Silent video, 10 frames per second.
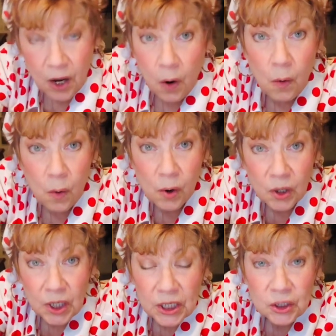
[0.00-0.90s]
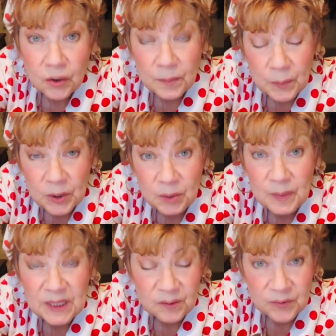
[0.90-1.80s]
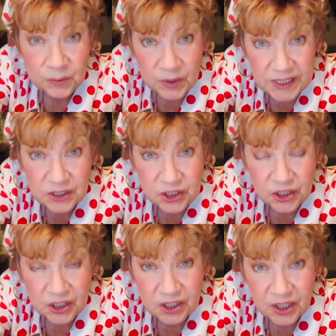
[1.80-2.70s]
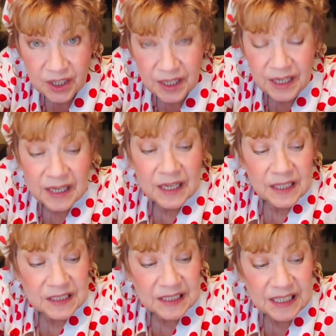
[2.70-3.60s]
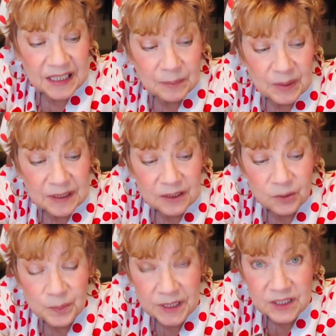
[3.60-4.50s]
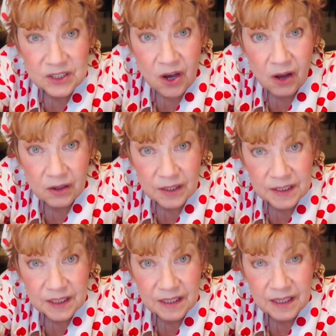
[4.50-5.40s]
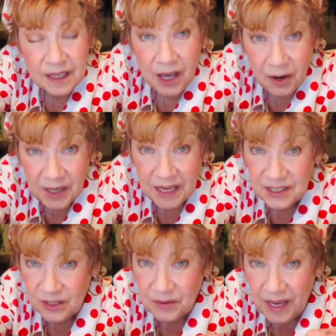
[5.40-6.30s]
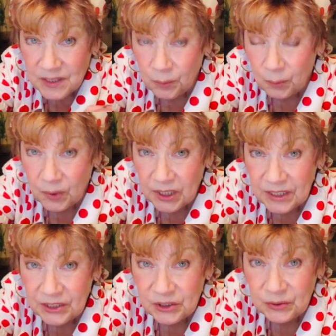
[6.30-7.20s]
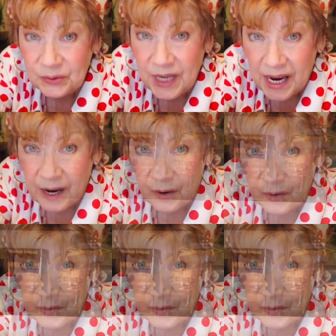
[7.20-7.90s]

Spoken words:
Or you can put them in the freezer to get them a little bit solid. Okay, so that's what we're gonna do now.